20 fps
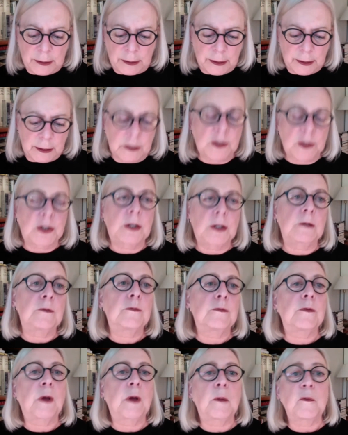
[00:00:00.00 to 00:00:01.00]
clinician
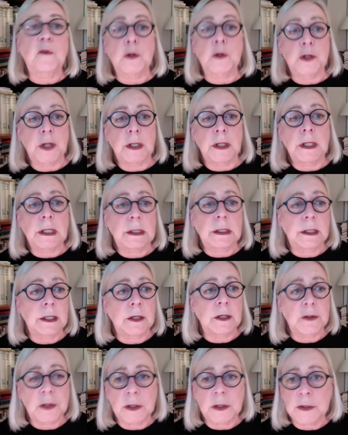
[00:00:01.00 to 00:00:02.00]
from Virginia
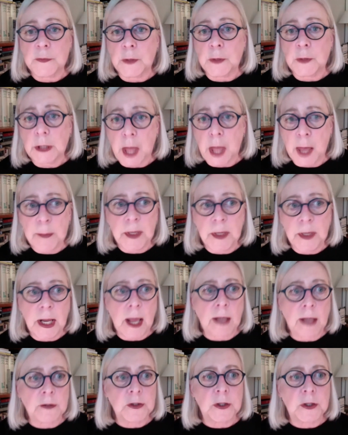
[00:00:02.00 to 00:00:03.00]
Clinicians for Climate
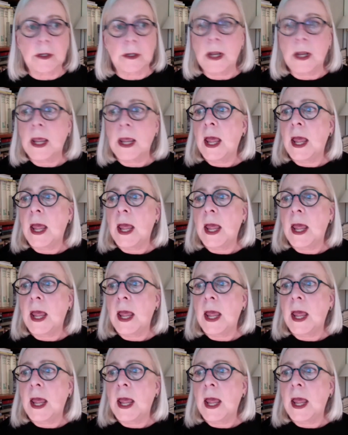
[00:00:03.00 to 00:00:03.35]
Action,